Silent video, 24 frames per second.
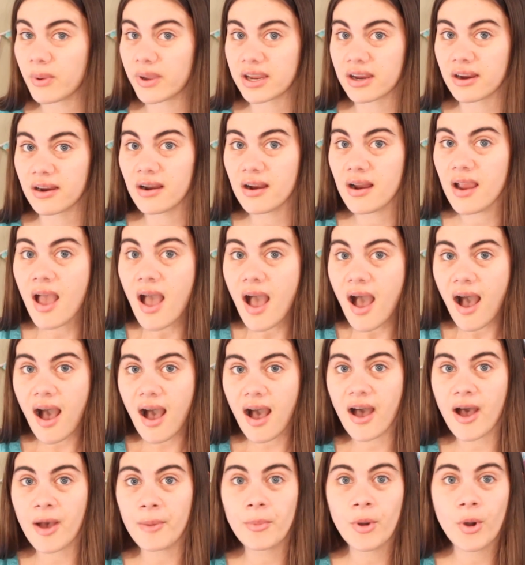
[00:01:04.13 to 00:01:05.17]
quicker,
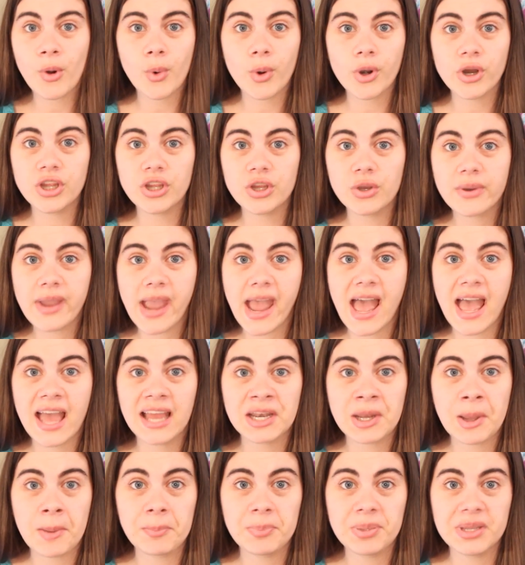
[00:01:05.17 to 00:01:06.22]
or you
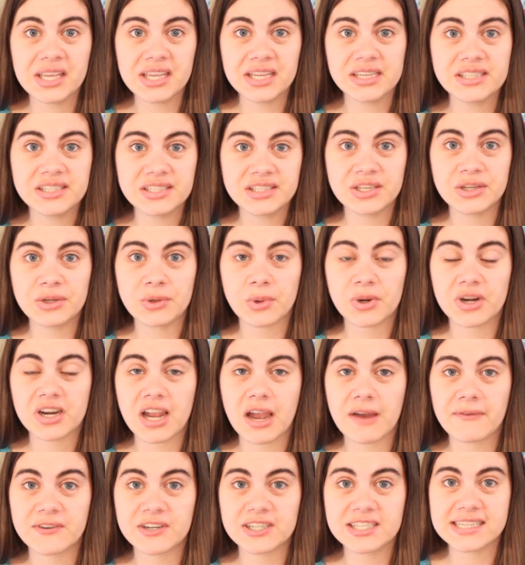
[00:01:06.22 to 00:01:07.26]
can piece your
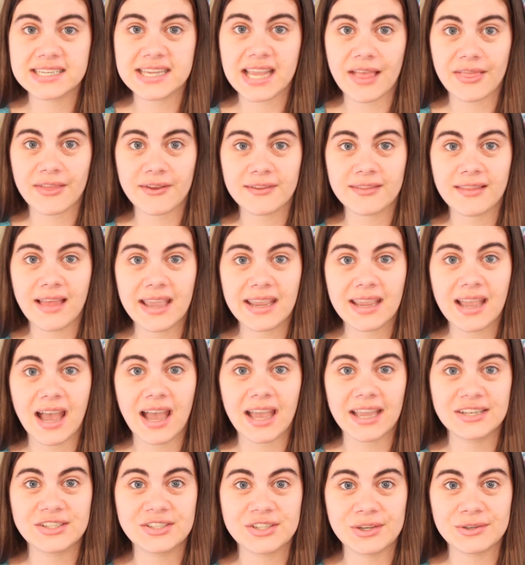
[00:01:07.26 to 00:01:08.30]
cover together like
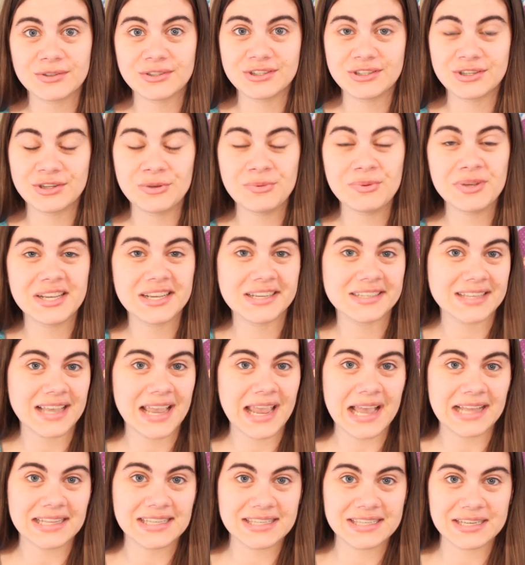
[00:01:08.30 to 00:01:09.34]
I chose to, because I
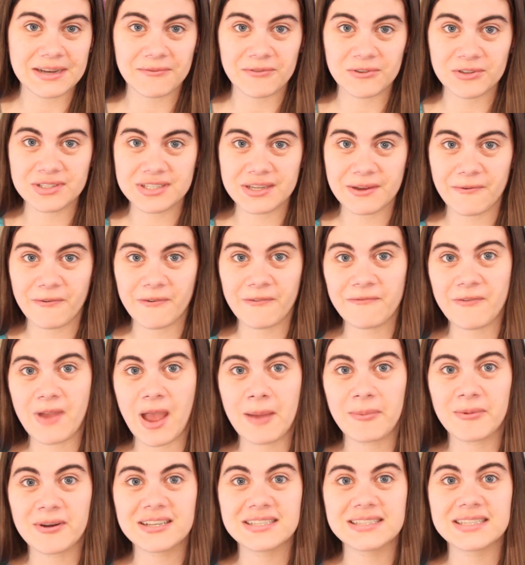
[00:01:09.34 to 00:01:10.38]
had several different
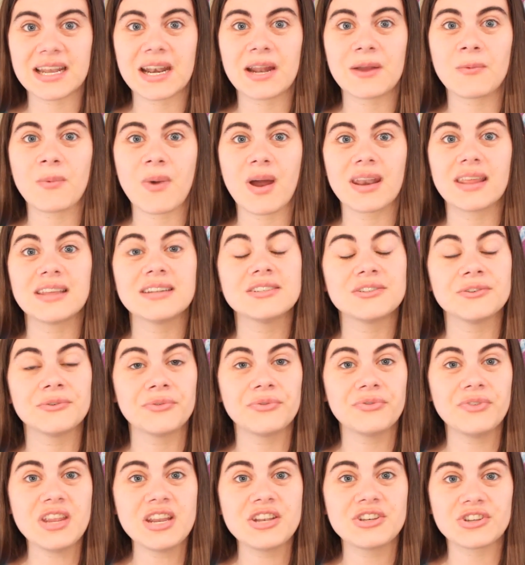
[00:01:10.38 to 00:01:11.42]
fabrics that I wanted to
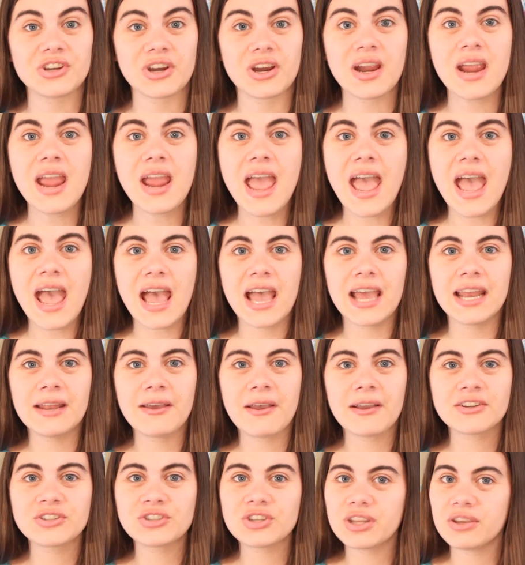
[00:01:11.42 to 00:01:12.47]
feature. And
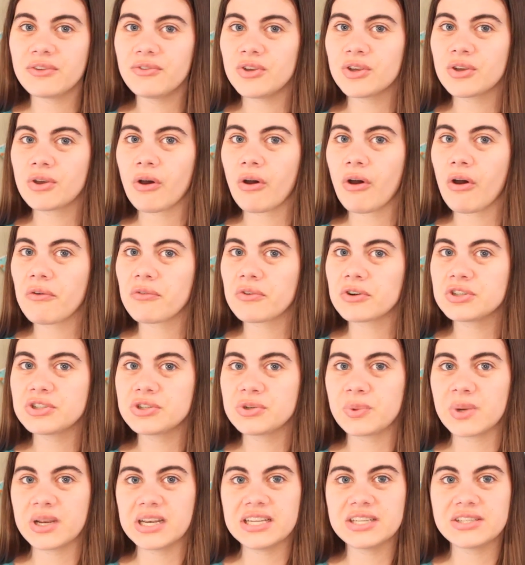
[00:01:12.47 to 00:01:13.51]
actually, if you go over
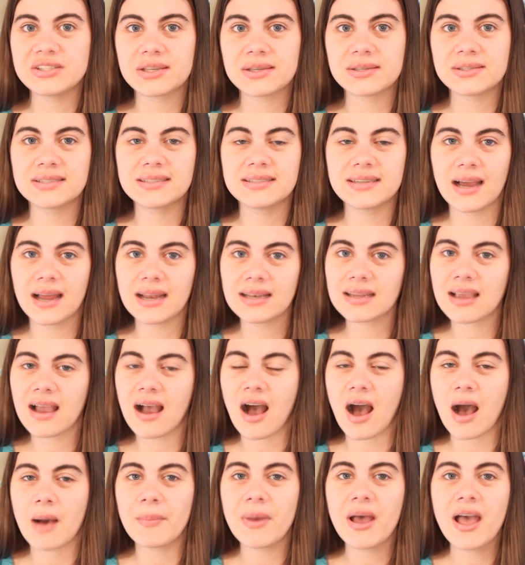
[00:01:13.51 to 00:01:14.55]
to
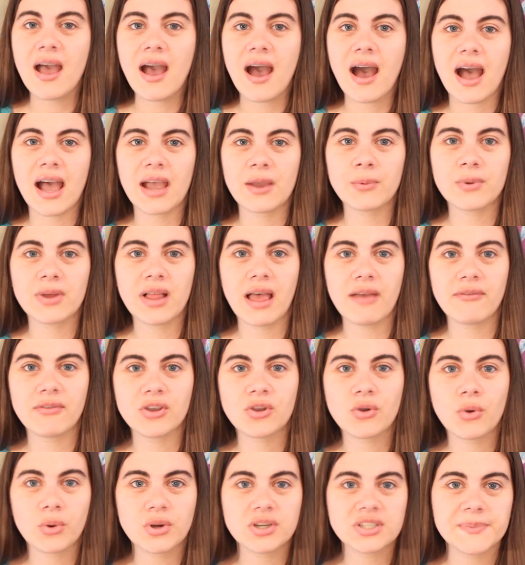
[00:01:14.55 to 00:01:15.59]
WhitneySews.com, I will have a
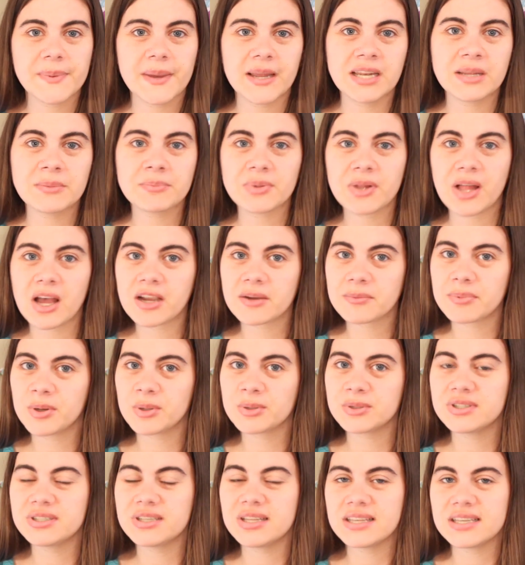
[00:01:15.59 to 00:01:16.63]
corresponding blog
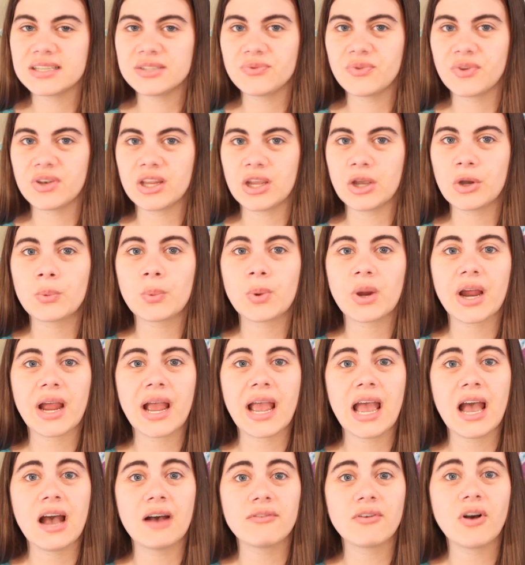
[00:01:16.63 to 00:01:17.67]
post to this video where
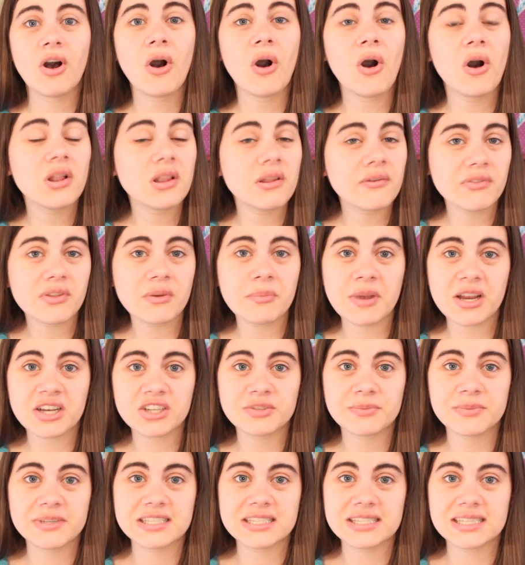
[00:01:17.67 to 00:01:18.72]
I have all of the
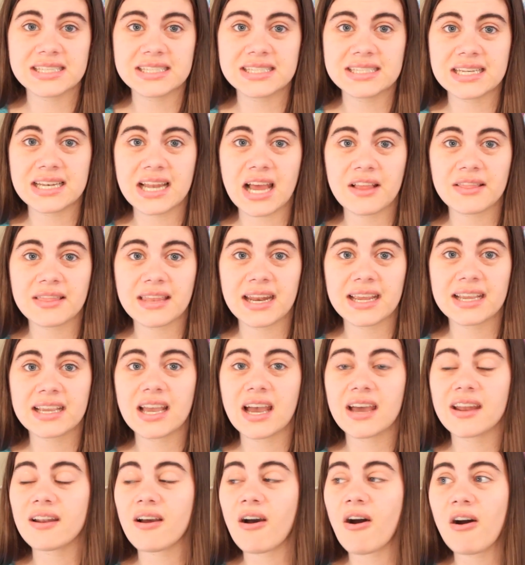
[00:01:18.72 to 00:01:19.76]
measurements listed out that I
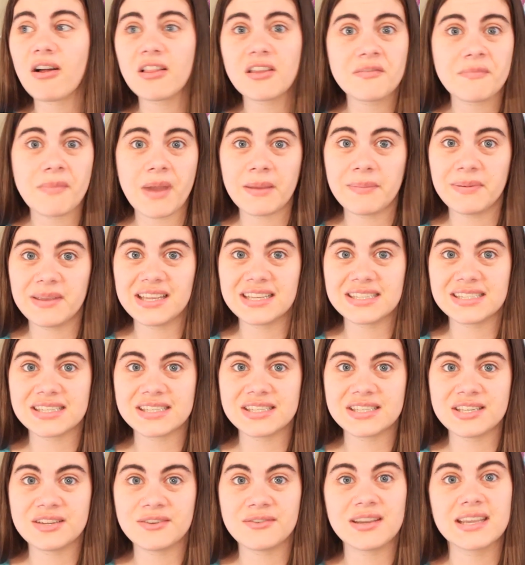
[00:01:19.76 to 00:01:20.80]
cut all of my
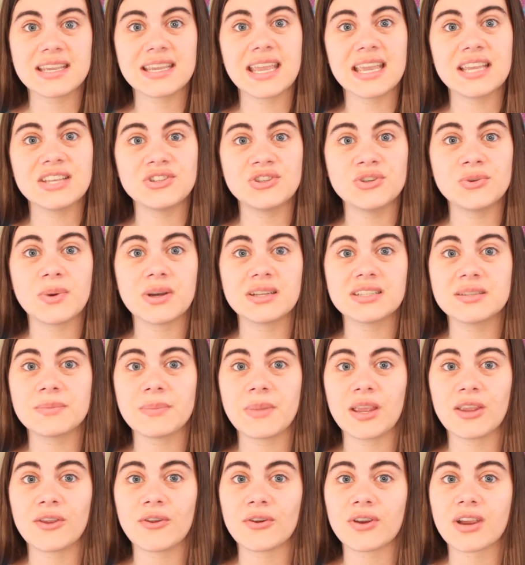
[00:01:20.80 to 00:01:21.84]
pieces to, in case you want to
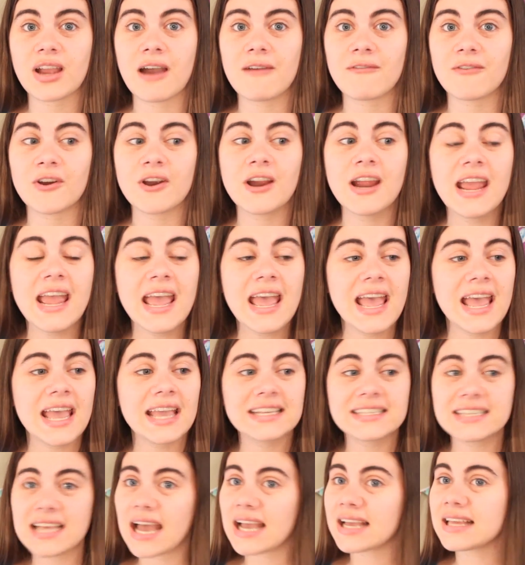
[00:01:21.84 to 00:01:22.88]
make your cover
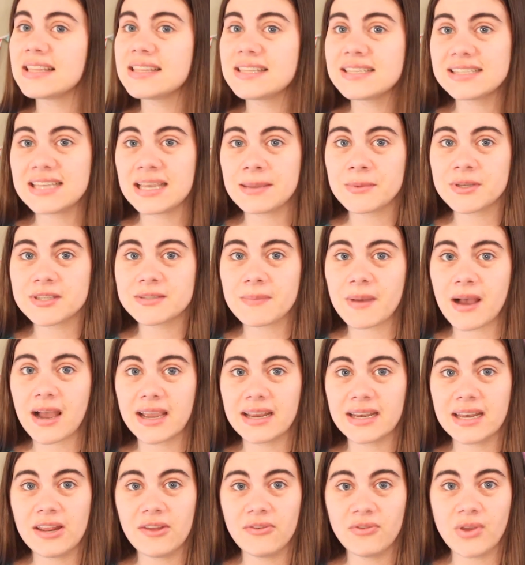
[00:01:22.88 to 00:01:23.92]
exactly the same as
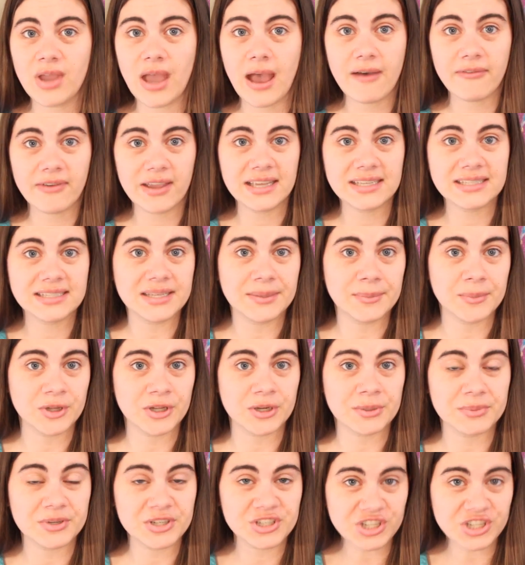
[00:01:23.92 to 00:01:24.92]
mine if you have a similar